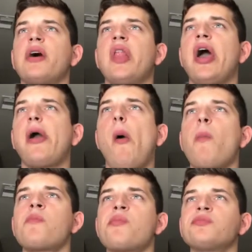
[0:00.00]
And like
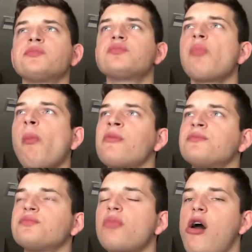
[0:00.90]

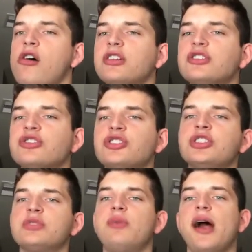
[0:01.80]
all these
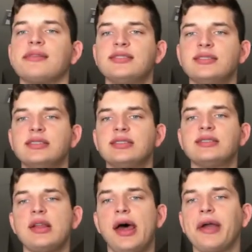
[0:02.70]
engineering
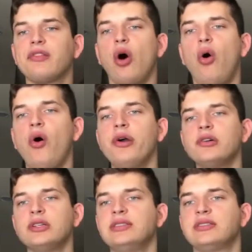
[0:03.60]
practices, like the
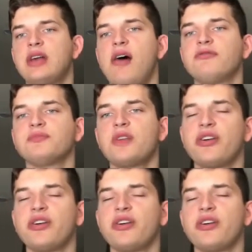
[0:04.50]
oil and stuff,